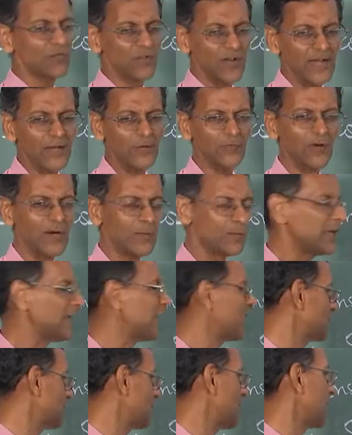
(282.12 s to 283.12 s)
of try to verbally
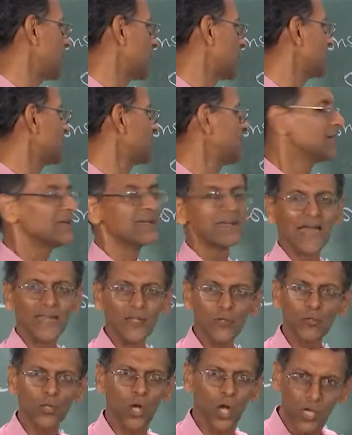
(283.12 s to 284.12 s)
explain it. Can
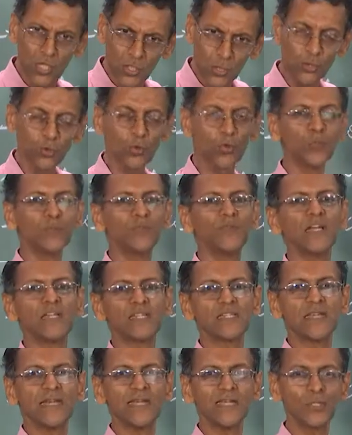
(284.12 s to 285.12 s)
you not group
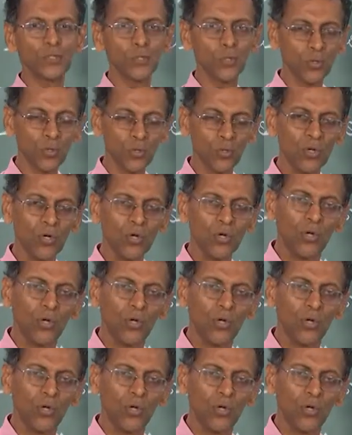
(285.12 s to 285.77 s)
this into